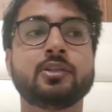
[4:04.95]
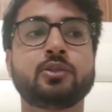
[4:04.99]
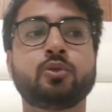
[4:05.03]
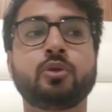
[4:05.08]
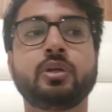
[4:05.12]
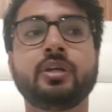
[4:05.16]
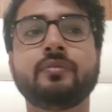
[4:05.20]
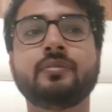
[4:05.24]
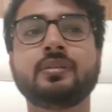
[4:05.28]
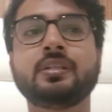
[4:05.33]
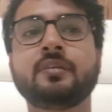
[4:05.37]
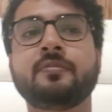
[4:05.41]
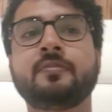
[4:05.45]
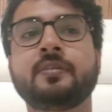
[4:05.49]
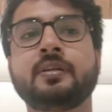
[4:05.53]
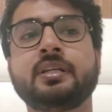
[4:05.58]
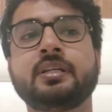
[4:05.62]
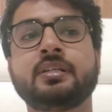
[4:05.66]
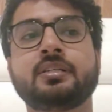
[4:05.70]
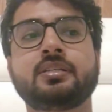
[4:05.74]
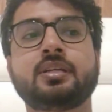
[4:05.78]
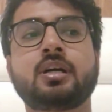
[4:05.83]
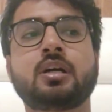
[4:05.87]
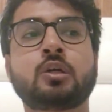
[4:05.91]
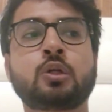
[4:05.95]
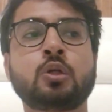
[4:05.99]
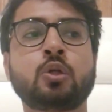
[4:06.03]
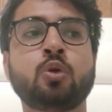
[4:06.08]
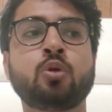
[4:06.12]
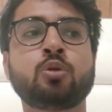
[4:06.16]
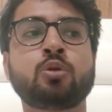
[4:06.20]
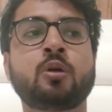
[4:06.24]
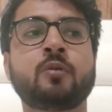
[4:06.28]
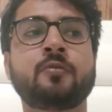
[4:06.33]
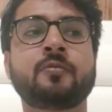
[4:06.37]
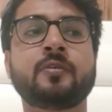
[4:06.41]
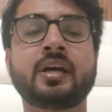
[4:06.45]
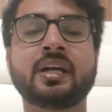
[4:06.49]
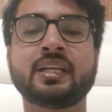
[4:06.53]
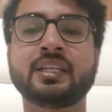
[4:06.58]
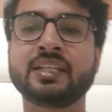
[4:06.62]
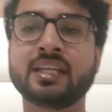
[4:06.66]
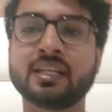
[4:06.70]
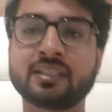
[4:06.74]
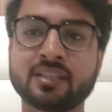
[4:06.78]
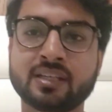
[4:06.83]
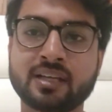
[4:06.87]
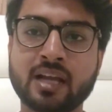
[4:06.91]
So even if it is a clone of
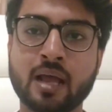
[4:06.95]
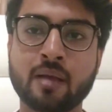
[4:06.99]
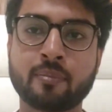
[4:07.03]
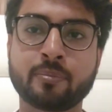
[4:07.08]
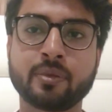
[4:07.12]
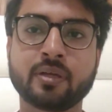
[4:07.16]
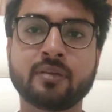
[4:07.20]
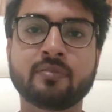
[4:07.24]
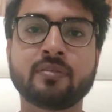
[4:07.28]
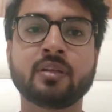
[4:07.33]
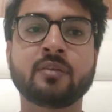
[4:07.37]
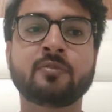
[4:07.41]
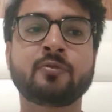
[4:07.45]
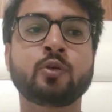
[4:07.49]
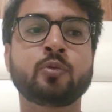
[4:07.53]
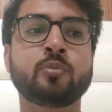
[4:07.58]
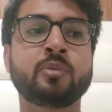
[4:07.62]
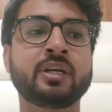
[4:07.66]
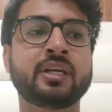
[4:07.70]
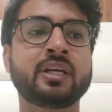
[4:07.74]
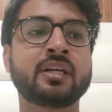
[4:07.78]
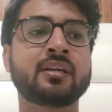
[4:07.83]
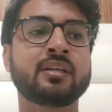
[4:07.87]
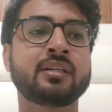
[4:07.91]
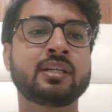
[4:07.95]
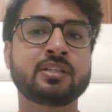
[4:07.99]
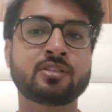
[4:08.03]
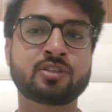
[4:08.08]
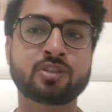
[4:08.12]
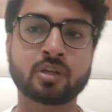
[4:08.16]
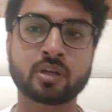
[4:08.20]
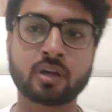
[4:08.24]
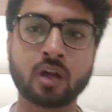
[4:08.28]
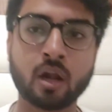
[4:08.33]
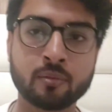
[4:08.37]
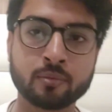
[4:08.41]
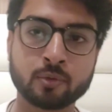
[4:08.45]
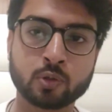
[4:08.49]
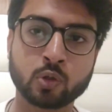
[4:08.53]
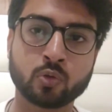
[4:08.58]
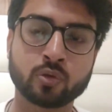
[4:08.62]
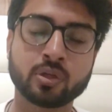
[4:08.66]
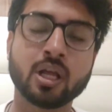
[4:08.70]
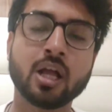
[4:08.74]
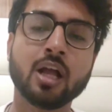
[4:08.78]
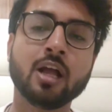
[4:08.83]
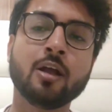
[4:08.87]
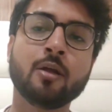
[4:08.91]
any other app, even if you're making an Instagram
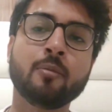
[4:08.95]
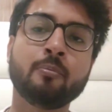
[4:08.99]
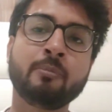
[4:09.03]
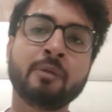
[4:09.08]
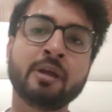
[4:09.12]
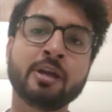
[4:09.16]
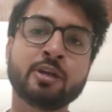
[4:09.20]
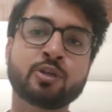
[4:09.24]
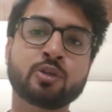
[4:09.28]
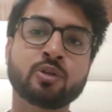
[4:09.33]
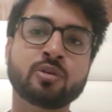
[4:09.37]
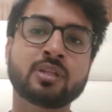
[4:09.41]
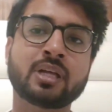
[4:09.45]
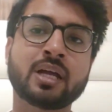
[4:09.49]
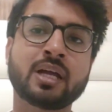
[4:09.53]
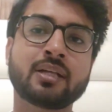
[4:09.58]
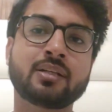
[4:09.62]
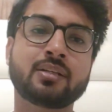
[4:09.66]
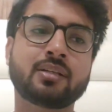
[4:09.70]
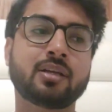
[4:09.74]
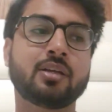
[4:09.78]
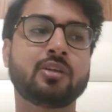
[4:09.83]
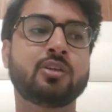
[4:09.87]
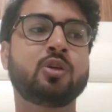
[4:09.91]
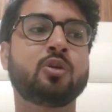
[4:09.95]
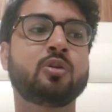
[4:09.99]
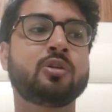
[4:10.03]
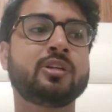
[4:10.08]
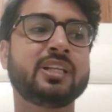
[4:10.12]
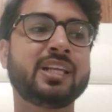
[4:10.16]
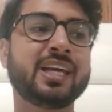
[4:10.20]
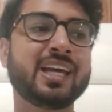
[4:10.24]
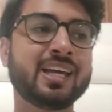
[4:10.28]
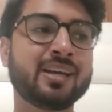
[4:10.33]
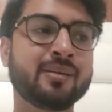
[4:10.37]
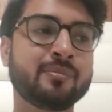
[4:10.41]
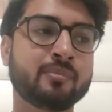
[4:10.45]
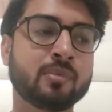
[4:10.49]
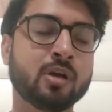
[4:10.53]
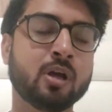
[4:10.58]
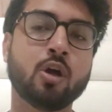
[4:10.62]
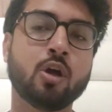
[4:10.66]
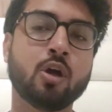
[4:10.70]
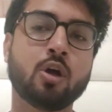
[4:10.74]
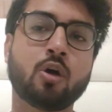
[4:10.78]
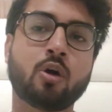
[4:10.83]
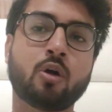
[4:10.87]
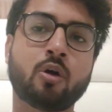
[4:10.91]
clone, make sure that your name
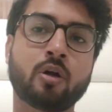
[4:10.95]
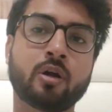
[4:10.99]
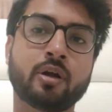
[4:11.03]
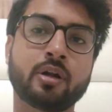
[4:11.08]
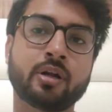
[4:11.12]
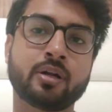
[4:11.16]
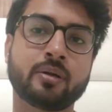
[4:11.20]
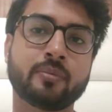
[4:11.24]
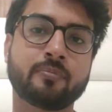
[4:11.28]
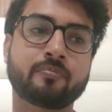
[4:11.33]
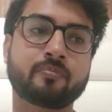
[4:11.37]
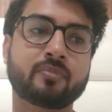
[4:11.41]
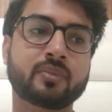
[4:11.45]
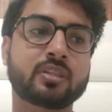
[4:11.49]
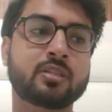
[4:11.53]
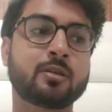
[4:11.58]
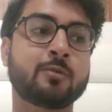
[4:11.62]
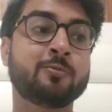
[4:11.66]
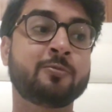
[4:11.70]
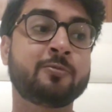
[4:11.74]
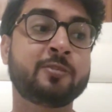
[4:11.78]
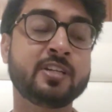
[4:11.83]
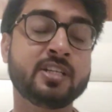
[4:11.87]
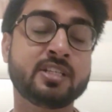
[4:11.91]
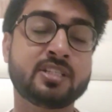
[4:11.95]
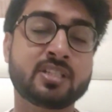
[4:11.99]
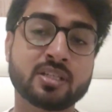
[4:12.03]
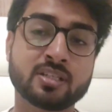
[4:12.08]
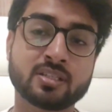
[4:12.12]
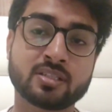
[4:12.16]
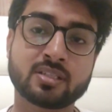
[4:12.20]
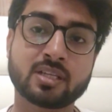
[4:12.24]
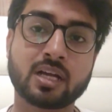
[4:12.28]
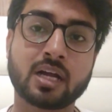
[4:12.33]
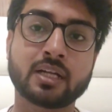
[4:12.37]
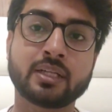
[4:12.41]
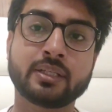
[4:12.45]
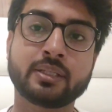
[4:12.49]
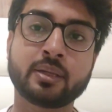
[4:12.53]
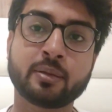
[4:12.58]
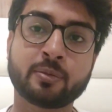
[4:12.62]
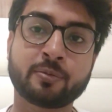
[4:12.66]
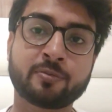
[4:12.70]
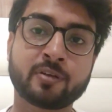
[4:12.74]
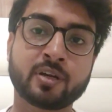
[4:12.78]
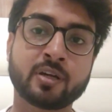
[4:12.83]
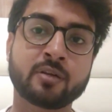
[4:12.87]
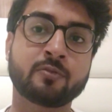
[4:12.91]
or some features are
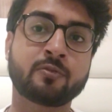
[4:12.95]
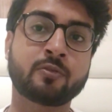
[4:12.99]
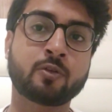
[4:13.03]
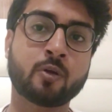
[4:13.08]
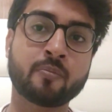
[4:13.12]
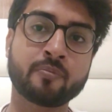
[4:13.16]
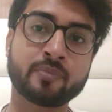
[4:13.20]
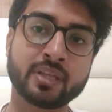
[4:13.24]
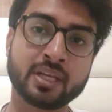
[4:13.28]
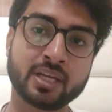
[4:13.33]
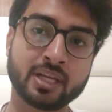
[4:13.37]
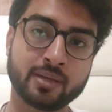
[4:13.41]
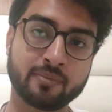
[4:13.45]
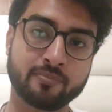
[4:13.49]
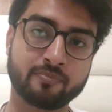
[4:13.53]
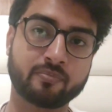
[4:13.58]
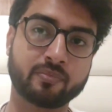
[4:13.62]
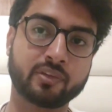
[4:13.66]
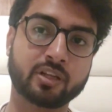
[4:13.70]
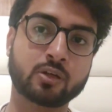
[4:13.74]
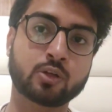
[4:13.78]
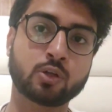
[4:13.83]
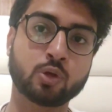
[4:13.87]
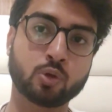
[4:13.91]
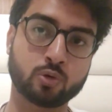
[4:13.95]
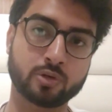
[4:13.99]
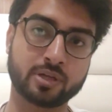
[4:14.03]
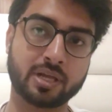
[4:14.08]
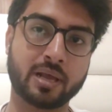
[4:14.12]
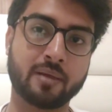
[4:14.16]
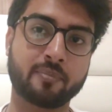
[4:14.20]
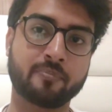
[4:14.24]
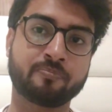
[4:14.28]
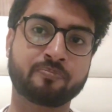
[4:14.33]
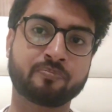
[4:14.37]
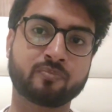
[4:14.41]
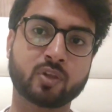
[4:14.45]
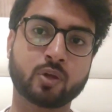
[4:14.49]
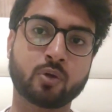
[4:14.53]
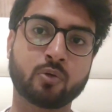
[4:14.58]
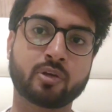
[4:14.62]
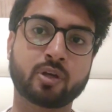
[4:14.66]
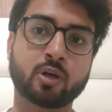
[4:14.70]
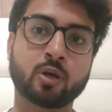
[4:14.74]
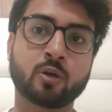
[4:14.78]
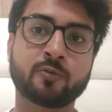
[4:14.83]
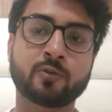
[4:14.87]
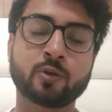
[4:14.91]
different from the clone app.
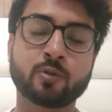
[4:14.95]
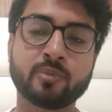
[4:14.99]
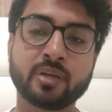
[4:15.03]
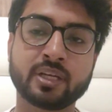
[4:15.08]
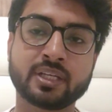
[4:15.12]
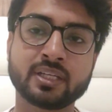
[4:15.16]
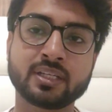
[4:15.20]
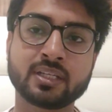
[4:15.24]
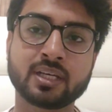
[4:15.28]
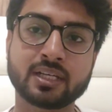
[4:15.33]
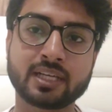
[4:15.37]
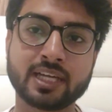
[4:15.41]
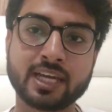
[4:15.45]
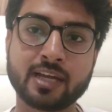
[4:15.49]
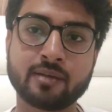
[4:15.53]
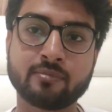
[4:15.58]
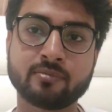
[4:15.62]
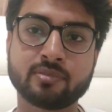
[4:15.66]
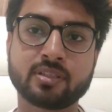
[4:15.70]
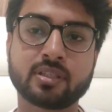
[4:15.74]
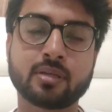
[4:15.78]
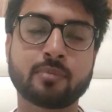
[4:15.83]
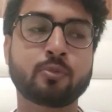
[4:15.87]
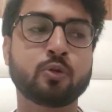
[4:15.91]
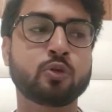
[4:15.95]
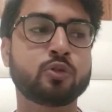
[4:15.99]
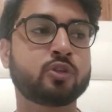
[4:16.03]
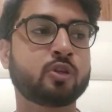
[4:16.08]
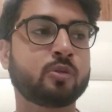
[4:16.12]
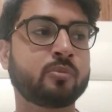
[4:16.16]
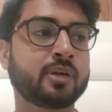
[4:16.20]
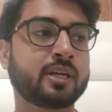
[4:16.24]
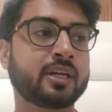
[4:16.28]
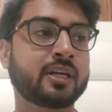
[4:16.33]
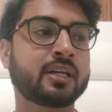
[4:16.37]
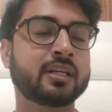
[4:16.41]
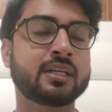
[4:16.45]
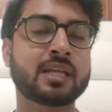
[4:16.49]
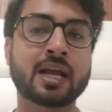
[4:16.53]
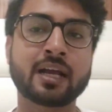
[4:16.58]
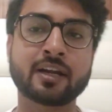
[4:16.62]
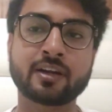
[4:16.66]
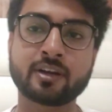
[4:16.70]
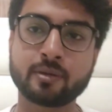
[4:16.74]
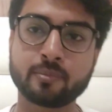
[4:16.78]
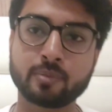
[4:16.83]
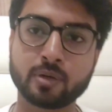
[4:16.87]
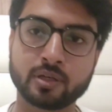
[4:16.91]
Okay, or if you're making a game, suppose you're making an
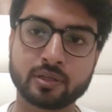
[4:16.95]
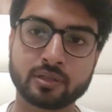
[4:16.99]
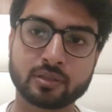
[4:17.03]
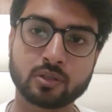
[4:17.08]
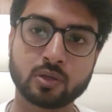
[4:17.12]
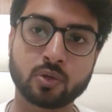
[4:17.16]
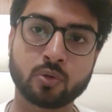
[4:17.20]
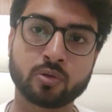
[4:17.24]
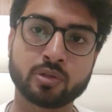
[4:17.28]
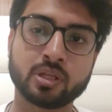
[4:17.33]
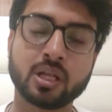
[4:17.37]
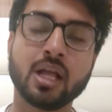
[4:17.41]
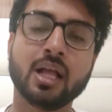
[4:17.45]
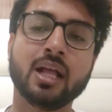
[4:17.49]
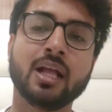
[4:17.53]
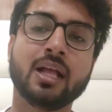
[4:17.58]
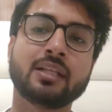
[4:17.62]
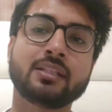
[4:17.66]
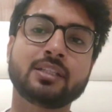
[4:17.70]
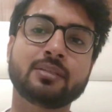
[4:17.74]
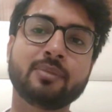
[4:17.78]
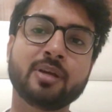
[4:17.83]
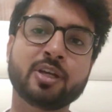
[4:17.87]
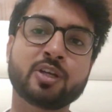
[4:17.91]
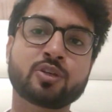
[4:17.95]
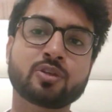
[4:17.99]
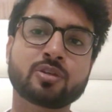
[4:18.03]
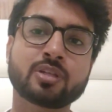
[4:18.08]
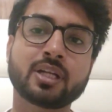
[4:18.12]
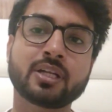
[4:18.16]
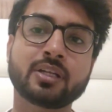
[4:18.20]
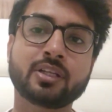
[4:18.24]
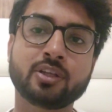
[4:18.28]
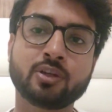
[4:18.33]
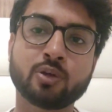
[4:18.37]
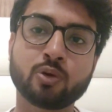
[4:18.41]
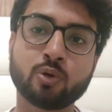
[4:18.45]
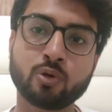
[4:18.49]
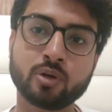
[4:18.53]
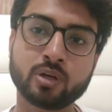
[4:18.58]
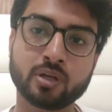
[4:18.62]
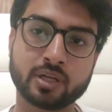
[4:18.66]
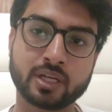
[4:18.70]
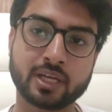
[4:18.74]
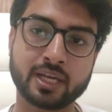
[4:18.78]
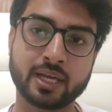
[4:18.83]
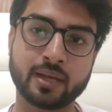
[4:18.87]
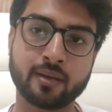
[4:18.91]
Angry Bird clone, then make sure that
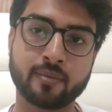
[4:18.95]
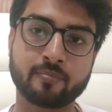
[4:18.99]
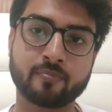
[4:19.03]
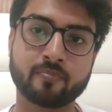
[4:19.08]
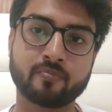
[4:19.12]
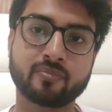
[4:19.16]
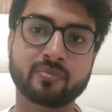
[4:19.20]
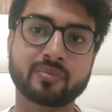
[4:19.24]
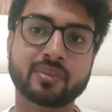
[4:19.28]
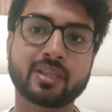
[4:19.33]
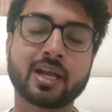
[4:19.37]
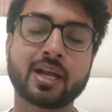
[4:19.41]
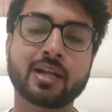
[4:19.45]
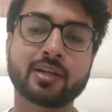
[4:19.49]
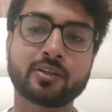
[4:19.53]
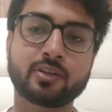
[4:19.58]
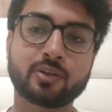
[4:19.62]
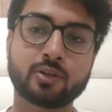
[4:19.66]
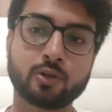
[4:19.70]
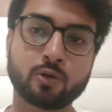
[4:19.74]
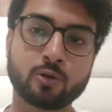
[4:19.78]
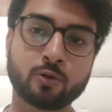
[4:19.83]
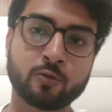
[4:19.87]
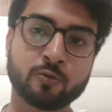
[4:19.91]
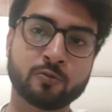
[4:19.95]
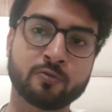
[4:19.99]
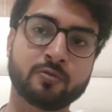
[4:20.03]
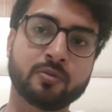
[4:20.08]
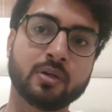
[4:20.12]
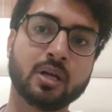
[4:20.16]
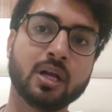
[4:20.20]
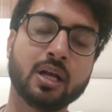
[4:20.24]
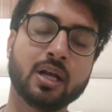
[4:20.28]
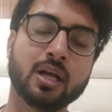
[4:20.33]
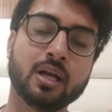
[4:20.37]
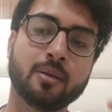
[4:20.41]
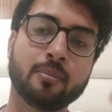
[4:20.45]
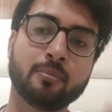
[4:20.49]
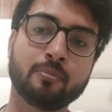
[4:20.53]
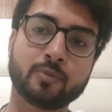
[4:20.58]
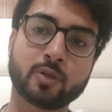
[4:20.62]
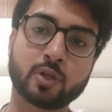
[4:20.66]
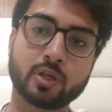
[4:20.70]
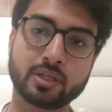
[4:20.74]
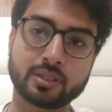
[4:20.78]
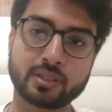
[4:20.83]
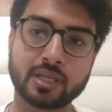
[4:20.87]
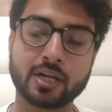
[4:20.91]
your game that you're
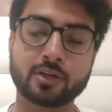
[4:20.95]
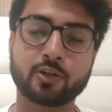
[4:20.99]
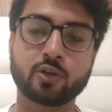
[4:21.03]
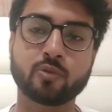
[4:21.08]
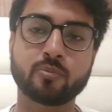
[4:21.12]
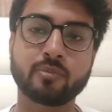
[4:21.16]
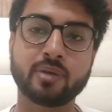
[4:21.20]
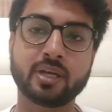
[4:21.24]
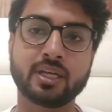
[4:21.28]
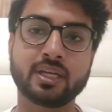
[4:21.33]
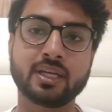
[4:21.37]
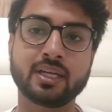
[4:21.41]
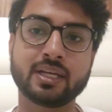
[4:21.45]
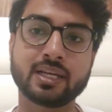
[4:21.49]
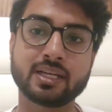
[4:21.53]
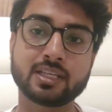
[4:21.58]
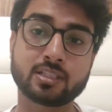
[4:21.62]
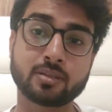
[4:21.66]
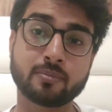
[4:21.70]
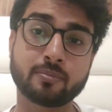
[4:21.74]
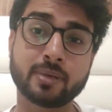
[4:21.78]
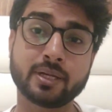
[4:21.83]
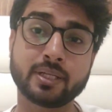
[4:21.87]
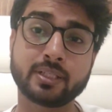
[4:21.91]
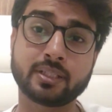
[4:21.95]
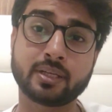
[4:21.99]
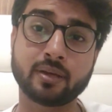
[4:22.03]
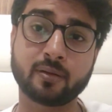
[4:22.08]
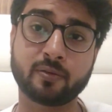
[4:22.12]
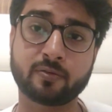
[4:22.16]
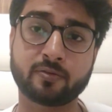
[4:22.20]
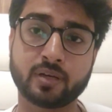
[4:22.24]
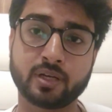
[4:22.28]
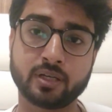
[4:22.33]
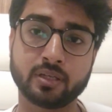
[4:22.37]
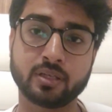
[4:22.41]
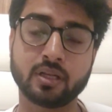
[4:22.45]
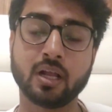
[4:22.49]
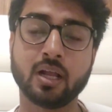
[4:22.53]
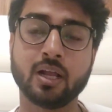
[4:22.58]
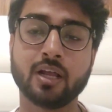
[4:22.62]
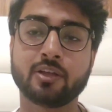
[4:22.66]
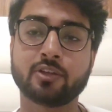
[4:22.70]
making is a bit different.